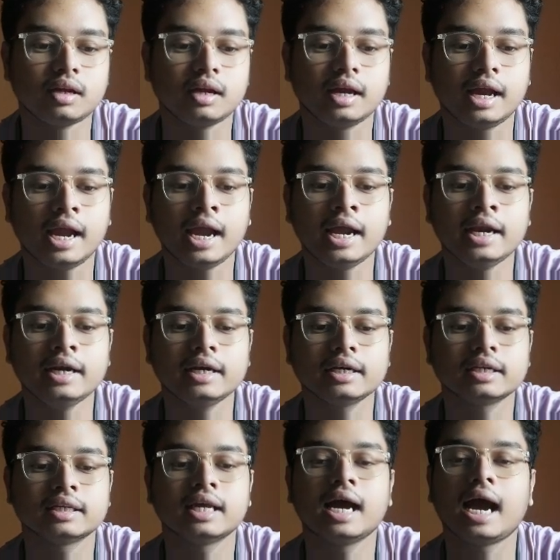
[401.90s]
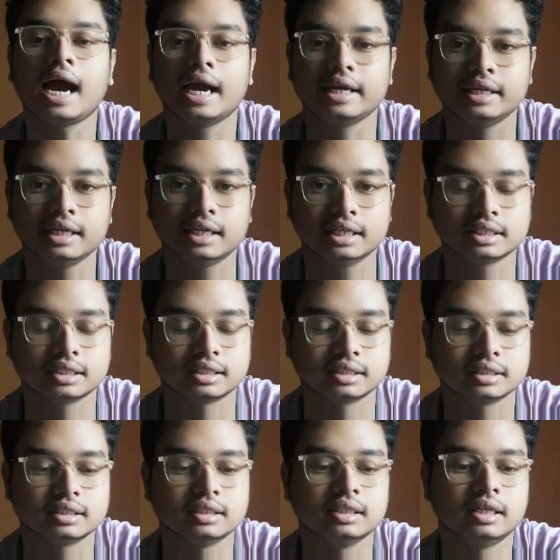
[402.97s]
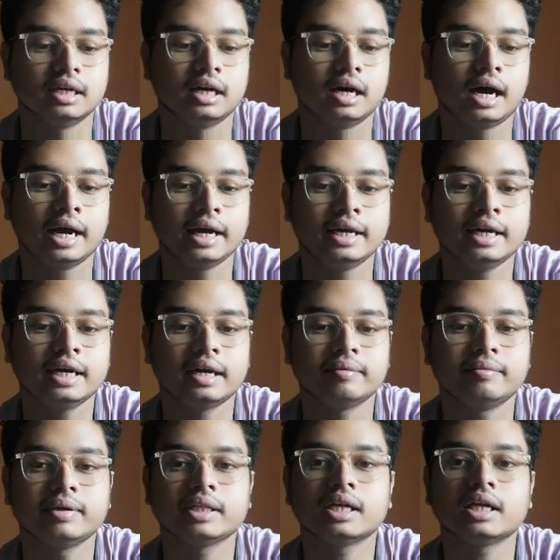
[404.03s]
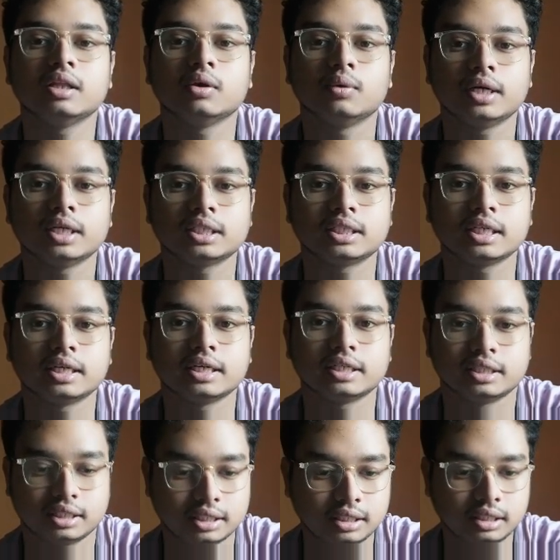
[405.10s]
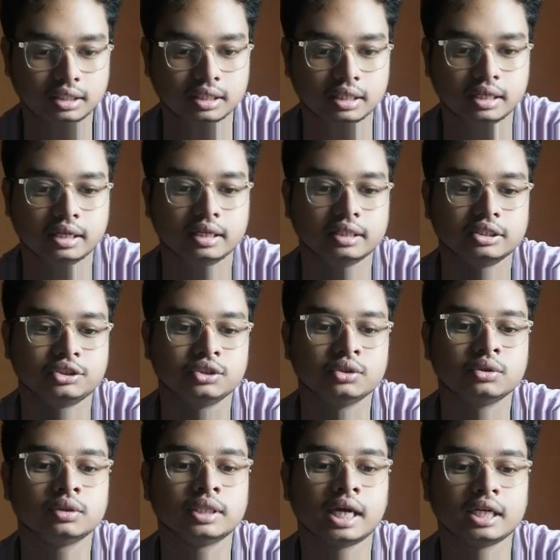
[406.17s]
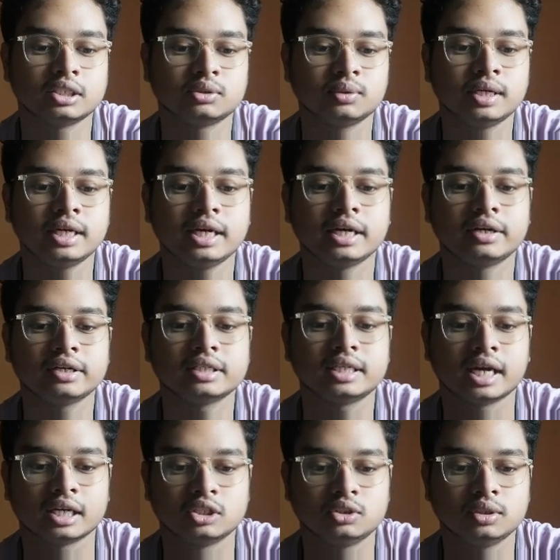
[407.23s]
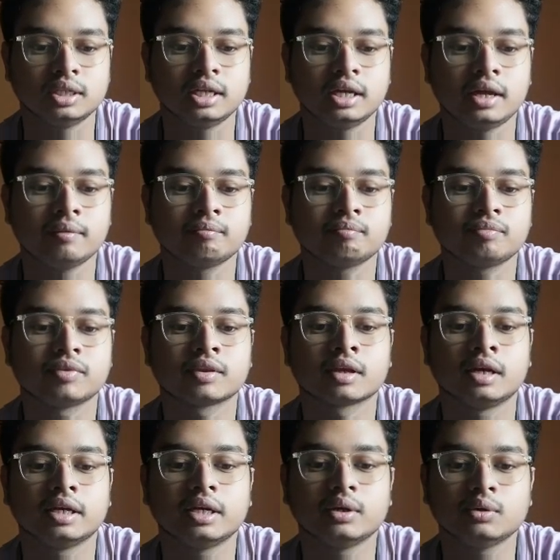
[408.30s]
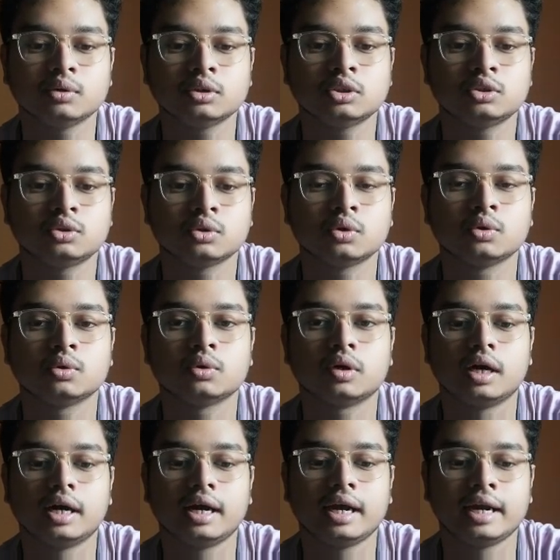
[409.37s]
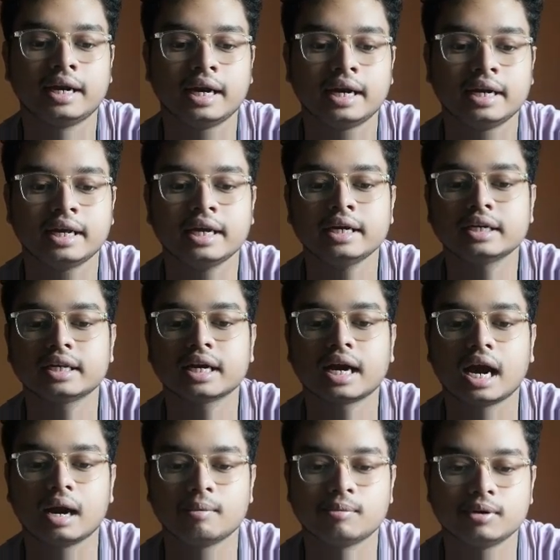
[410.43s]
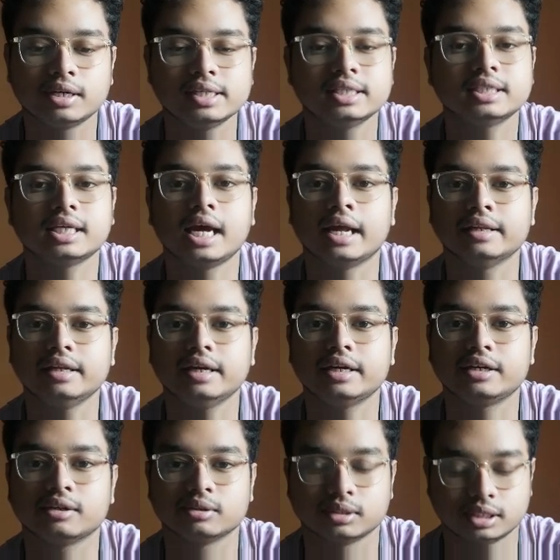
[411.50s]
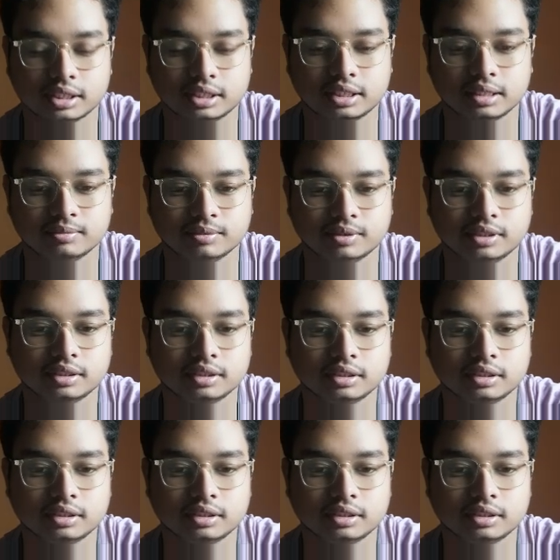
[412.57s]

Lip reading: And the IR having the lowest energy, so that's why it is actually used to irradiate the carbonyls and the heterosystems.